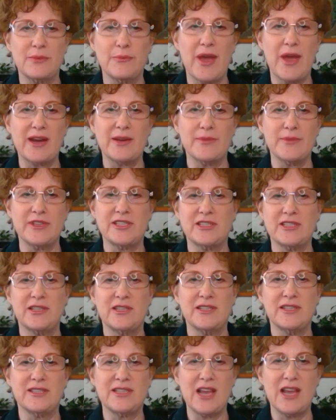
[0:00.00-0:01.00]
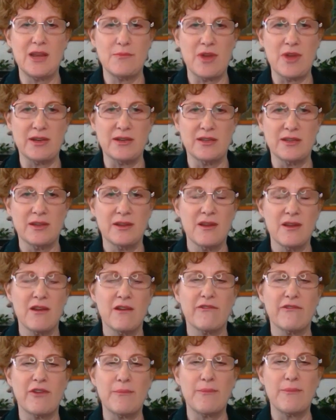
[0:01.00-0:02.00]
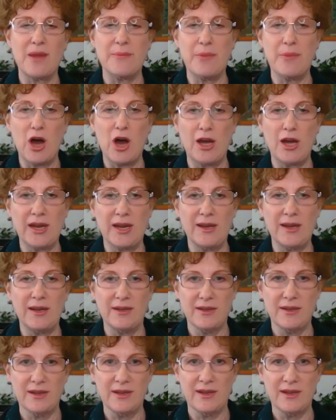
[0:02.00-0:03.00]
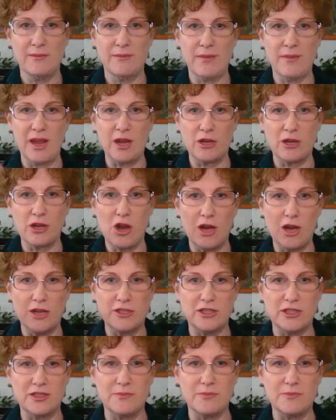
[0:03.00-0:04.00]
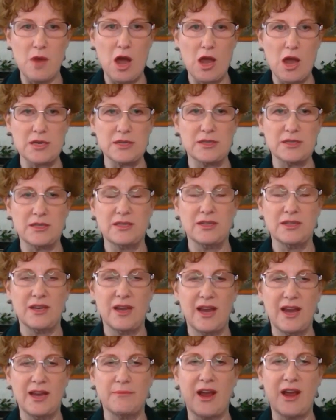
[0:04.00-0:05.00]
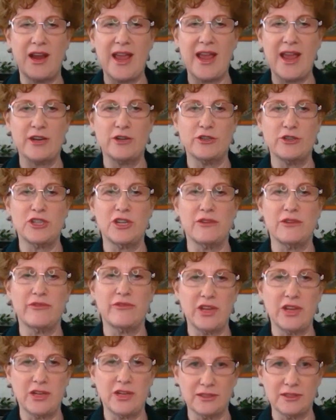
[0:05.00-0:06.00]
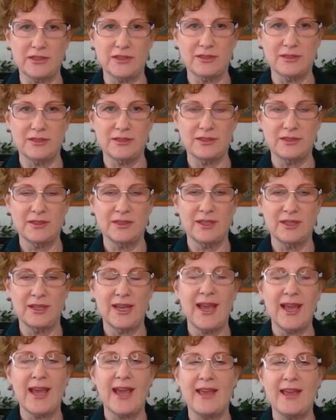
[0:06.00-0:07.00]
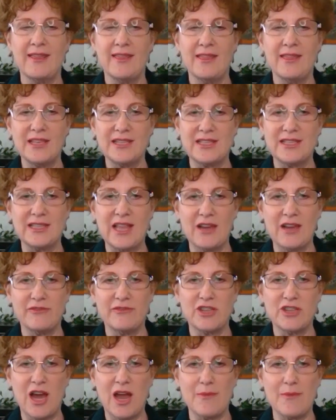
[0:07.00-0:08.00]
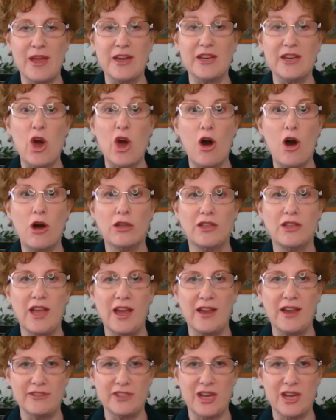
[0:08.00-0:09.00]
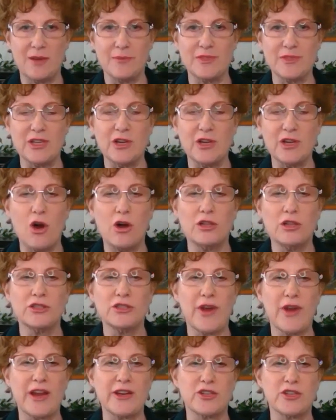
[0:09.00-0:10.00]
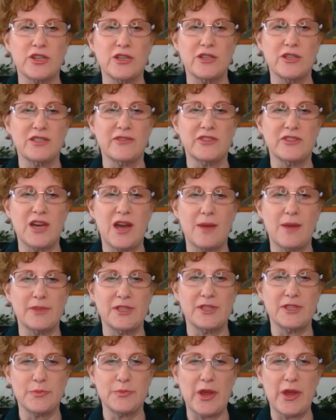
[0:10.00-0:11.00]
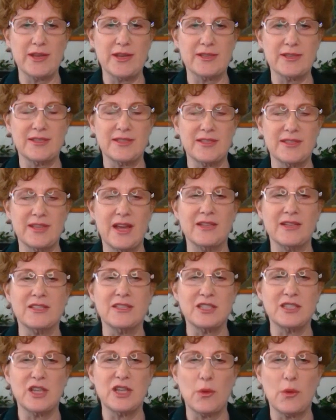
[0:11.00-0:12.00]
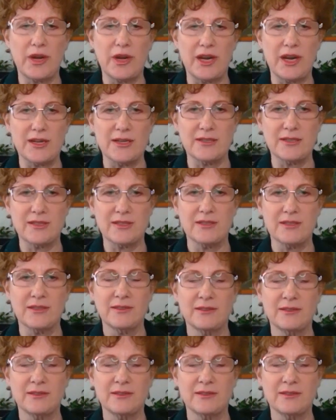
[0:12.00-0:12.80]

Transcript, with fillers: impediments to the statement from my body, my unconscious mind, and my energy field. In this lifetime and all lifetimes, in all directions of time and space. And so it is.